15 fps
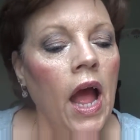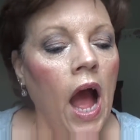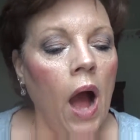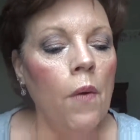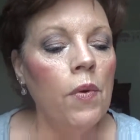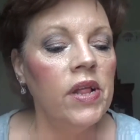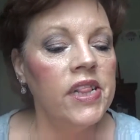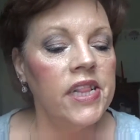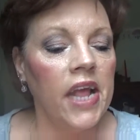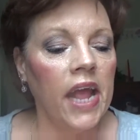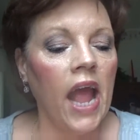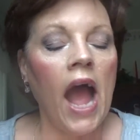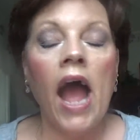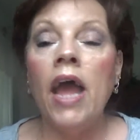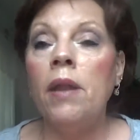I want to say
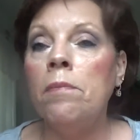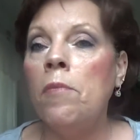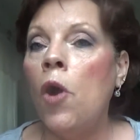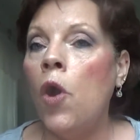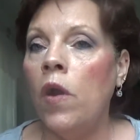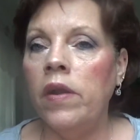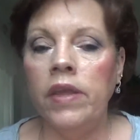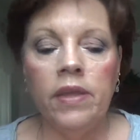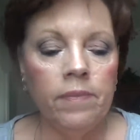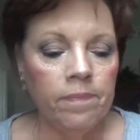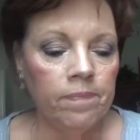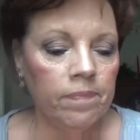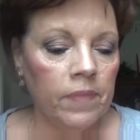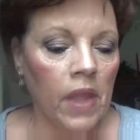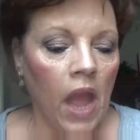hi to Marnie.
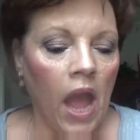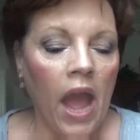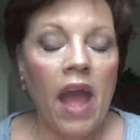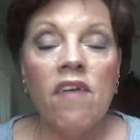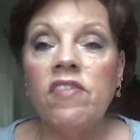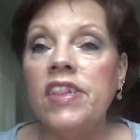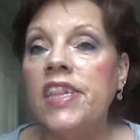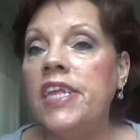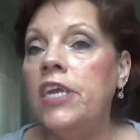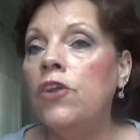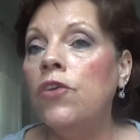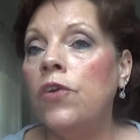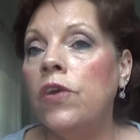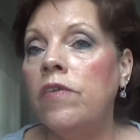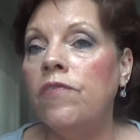I haven't seen
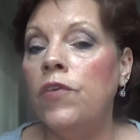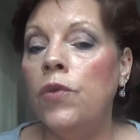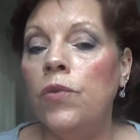her